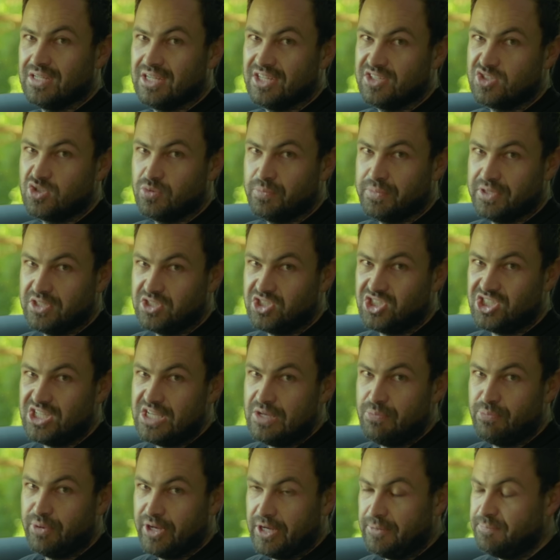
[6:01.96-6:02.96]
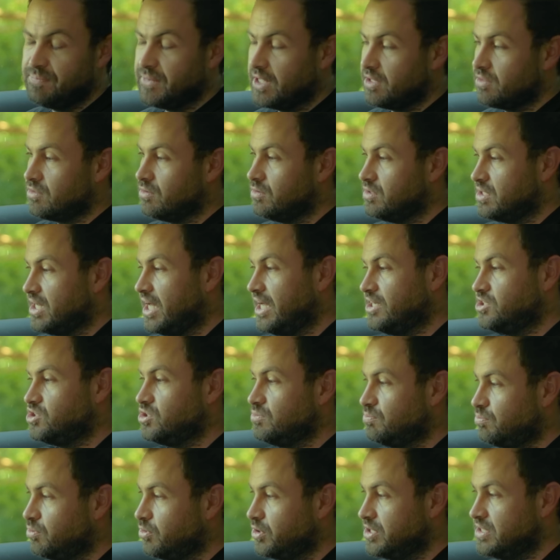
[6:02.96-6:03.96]
little bit cheaper. I thought I
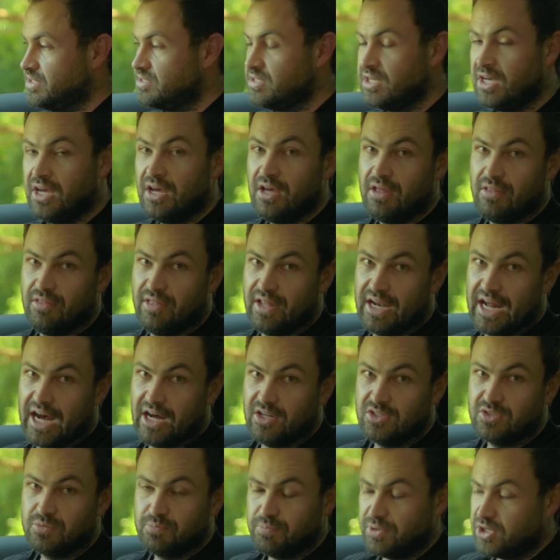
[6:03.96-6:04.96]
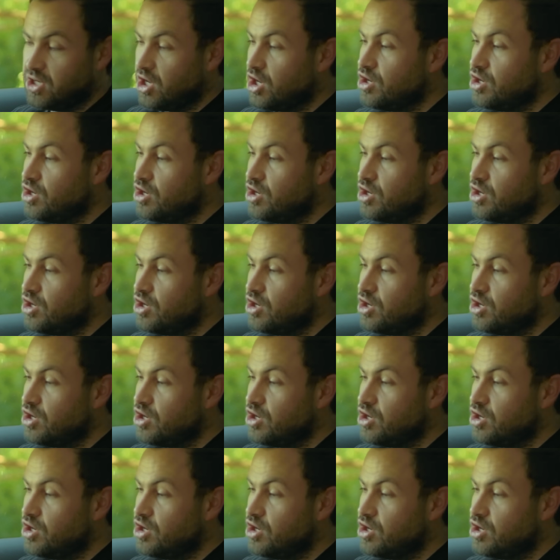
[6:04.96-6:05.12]
should point that out. But